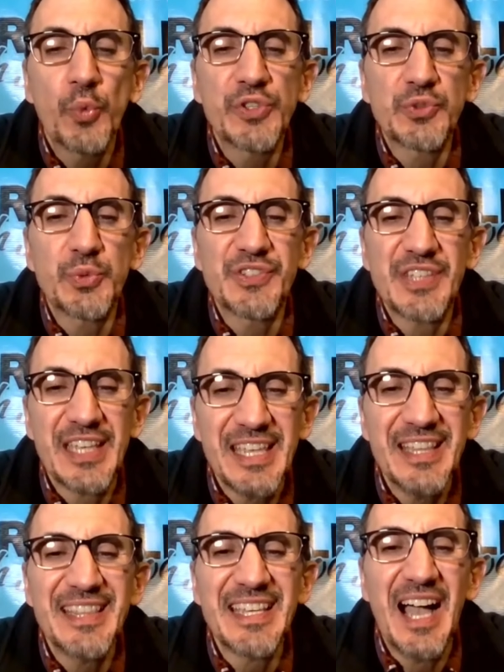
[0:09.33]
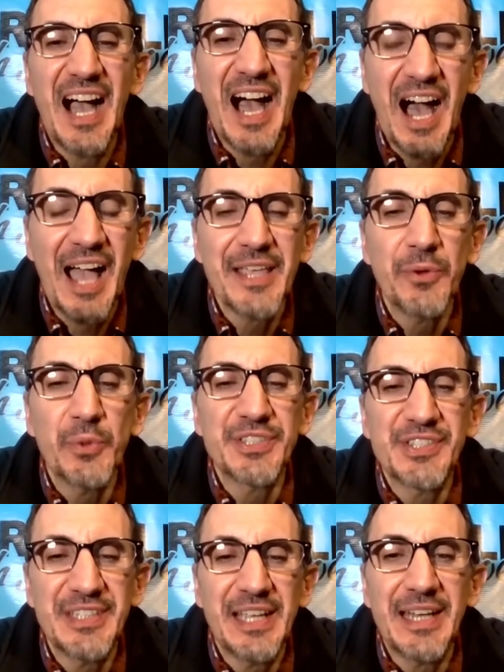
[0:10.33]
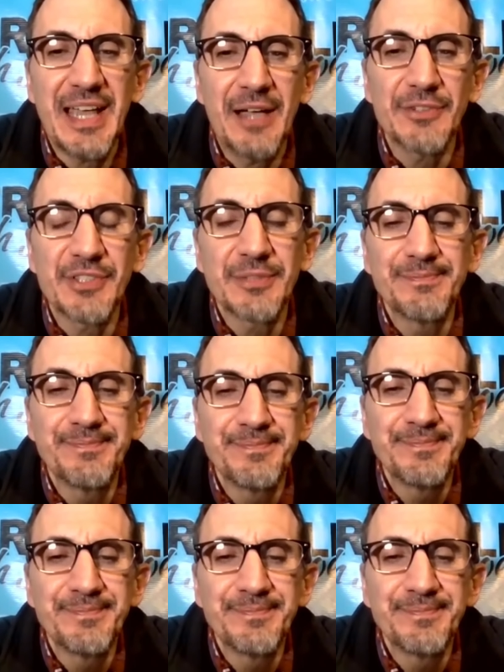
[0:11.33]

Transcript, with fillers: which was in the Iowa State House.